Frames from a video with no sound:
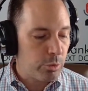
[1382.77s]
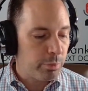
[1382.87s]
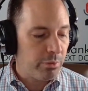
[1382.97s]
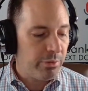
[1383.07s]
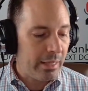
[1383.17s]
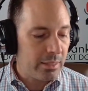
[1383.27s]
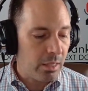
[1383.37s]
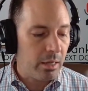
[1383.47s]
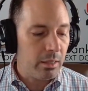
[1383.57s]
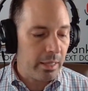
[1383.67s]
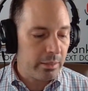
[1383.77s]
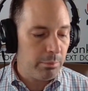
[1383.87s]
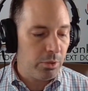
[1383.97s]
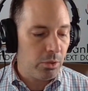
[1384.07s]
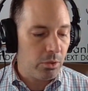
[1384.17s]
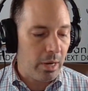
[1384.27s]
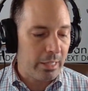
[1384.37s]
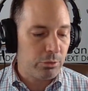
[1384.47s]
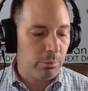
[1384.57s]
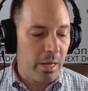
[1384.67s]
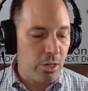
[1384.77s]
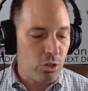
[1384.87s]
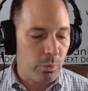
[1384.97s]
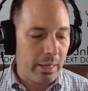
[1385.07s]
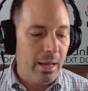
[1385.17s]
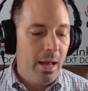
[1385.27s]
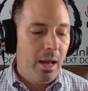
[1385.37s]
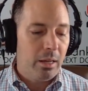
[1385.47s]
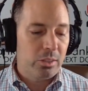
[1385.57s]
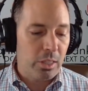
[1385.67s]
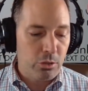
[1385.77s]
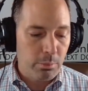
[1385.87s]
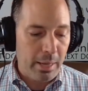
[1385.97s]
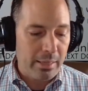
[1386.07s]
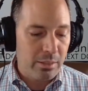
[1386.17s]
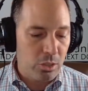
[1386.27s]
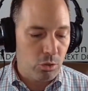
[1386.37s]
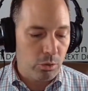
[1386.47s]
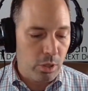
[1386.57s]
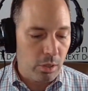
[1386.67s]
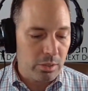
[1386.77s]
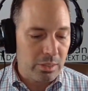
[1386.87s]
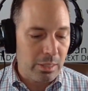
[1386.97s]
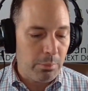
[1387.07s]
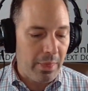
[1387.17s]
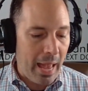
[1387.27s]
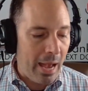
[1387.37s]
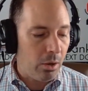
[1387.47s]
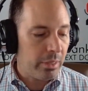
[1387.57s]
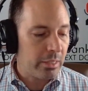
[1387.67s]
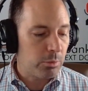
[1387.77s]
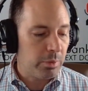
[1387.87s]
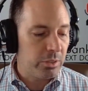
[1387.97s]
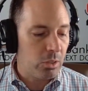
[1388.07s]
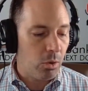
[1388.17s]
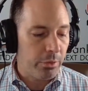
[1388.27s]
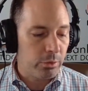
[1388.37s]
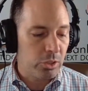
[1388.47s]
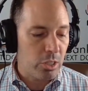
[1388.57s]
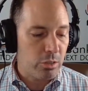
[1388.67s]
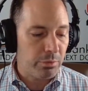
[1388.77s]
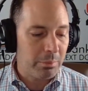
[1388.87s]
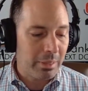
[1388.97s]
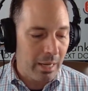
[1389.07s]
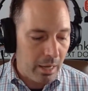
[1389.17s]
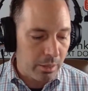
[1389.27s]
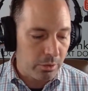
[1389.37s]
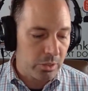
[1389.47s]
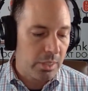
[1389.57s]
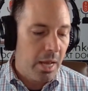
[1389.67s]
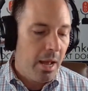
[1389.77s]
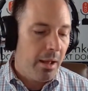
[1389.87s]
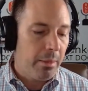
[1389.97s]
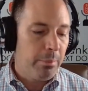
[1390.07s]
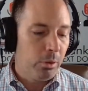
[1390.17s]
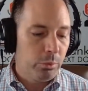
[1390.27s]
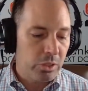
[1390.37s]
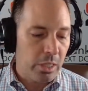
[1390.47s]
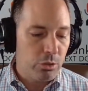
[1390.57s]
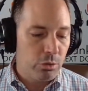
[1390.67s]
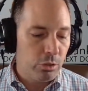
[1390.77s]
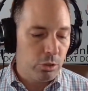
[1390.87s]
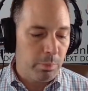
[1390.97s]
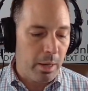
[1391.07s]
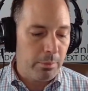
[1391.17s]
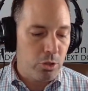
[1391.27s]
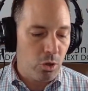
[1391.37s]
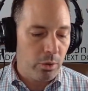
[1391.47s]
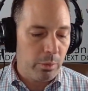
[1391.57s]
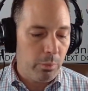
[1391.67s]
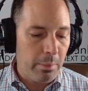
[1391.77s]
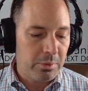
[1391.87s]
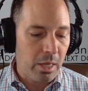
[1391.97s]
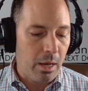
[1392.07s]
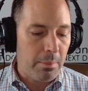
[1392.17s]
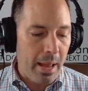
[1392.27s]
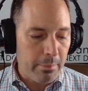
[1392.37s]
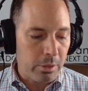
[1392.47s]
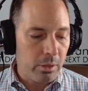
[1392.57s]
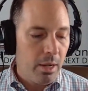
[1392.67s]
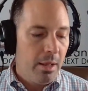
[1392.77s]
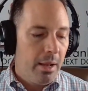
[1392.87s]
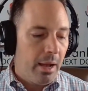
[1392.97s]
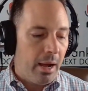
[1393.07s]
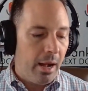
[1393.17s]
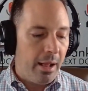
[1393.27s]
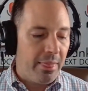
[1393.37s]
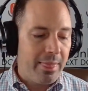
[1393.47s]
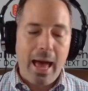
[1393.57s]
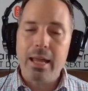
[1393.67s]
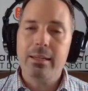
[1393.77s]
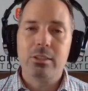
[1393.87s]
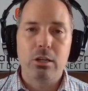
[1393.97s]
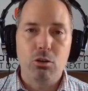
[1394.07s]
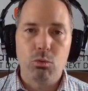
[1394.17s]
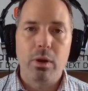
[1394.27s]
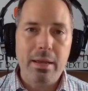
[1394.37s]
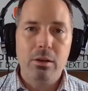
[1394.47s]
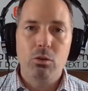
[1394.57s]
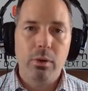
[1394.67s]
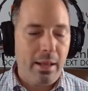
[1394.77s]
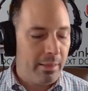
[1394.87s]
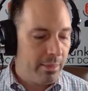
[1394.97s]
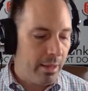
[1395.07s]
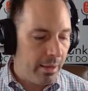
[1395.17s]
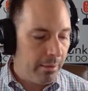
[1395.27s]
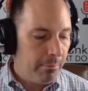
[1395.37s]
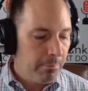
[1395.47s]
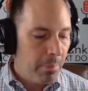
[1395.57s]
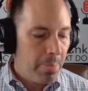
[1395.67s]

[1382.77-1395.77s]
which prevents unelected bureaucrats from issuing a central bank digital currency without explicit authorization from Congress. The bill was introduced by Majority Whip Tom Emmer. Uh, that is a great, great thing.